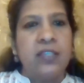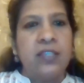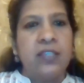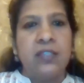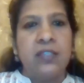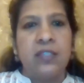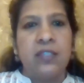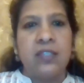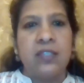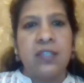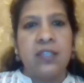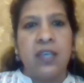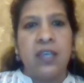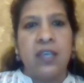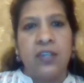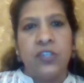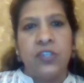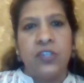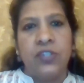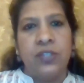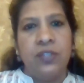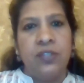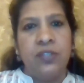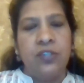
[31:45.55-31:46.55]
class
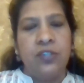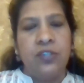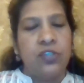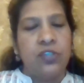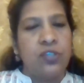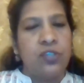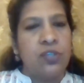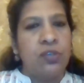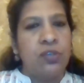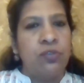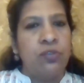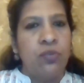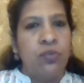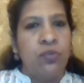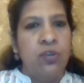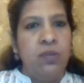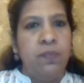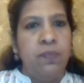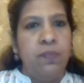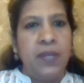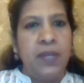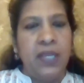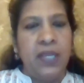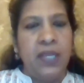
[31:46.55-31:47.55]
discussions,
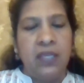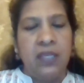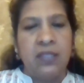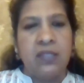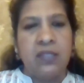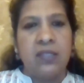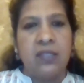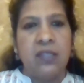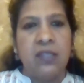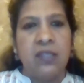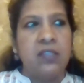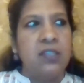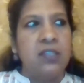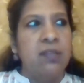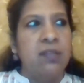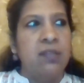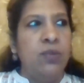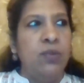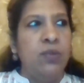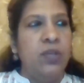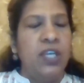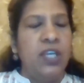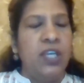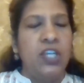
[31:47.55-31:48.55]
role plays,
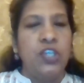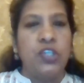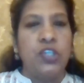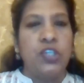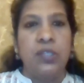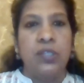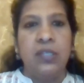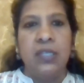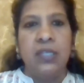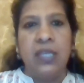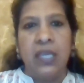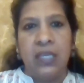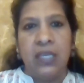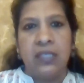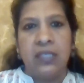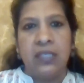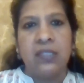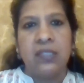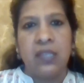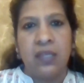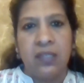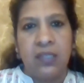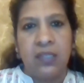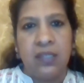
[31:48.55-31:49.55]
simulation, case
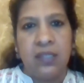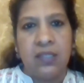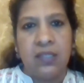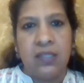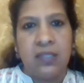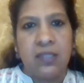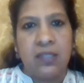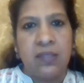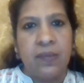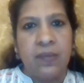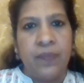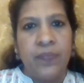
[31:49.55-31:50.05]
studies.